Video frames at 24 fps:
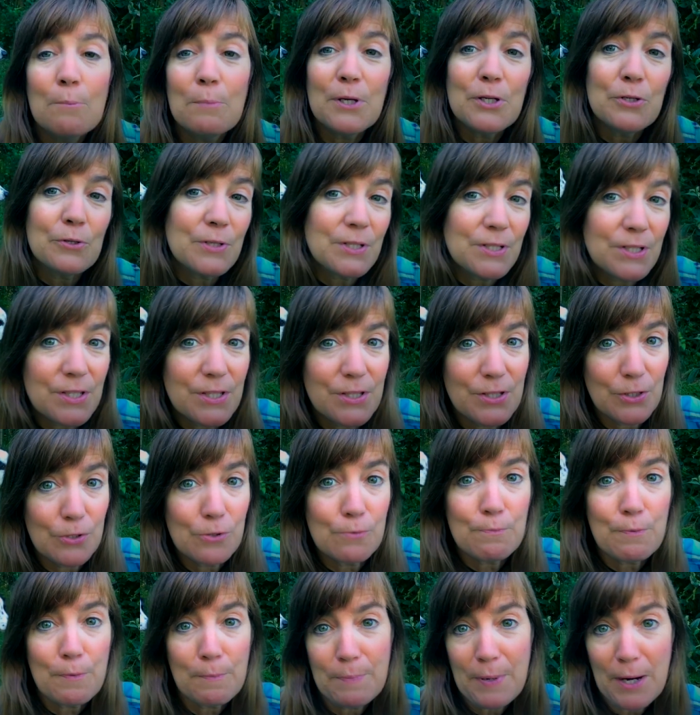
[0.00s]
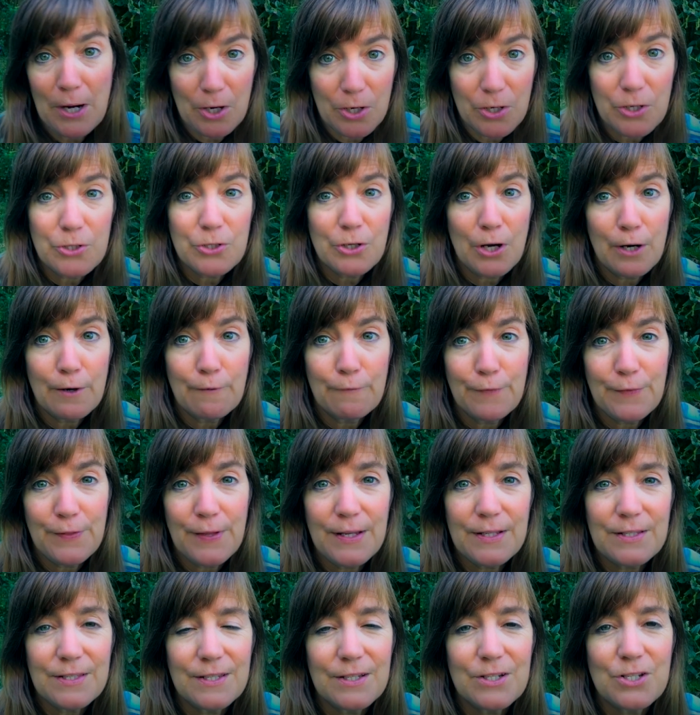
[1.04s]
But you can still prepare your dog for
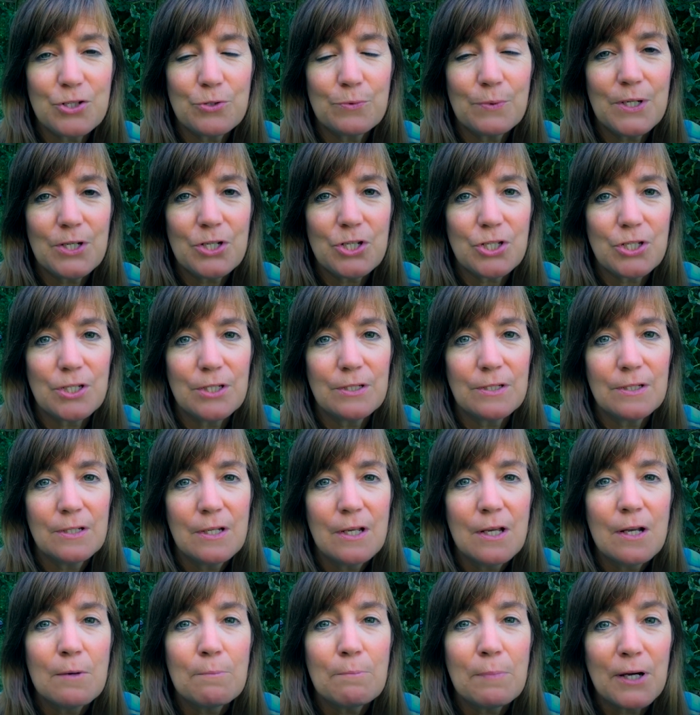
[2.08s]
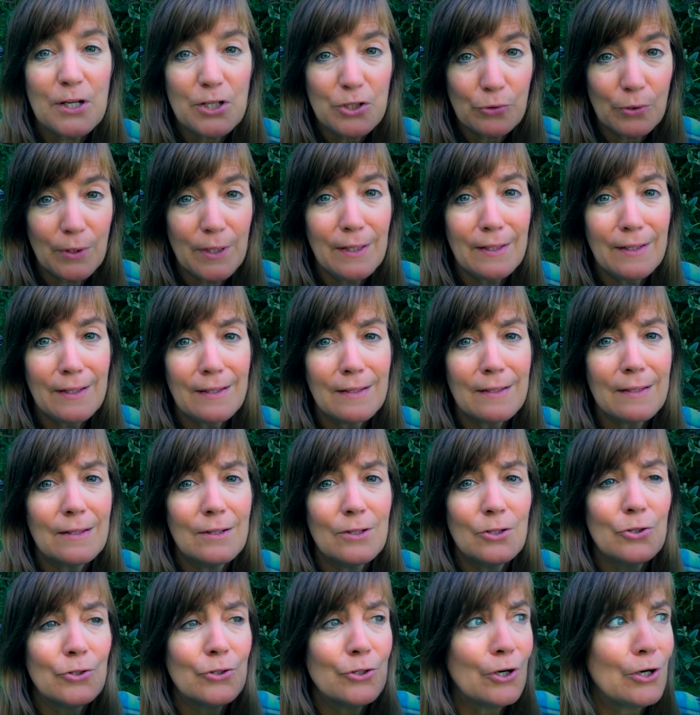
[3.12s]
that situation by
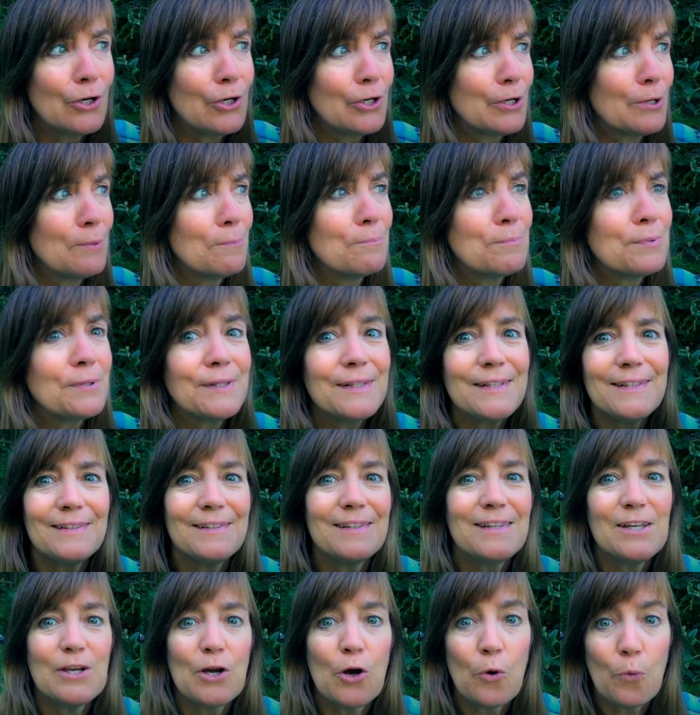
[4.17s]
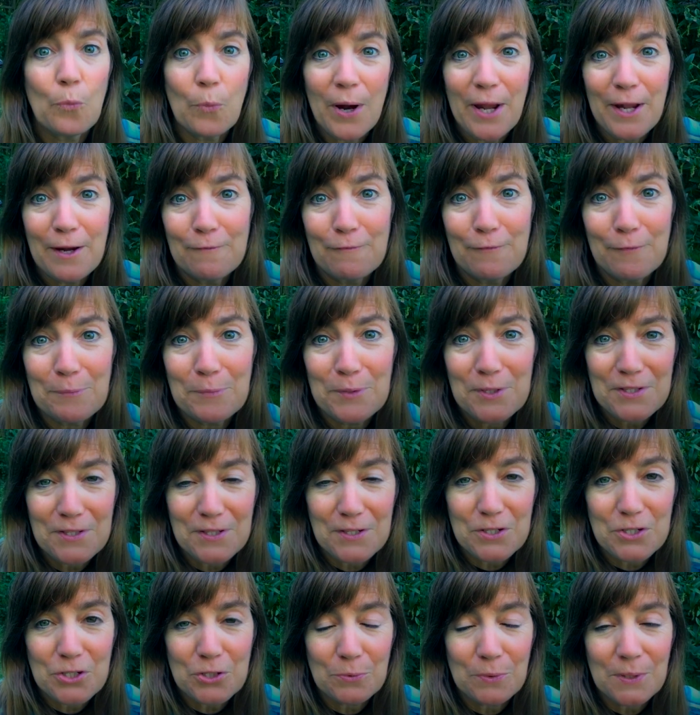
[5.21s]
training your dog completely away from the
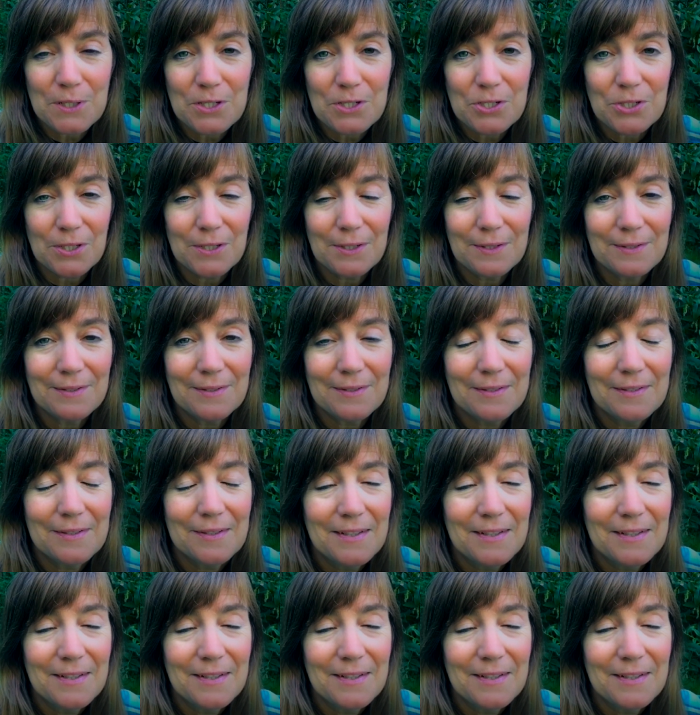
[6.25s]
situation.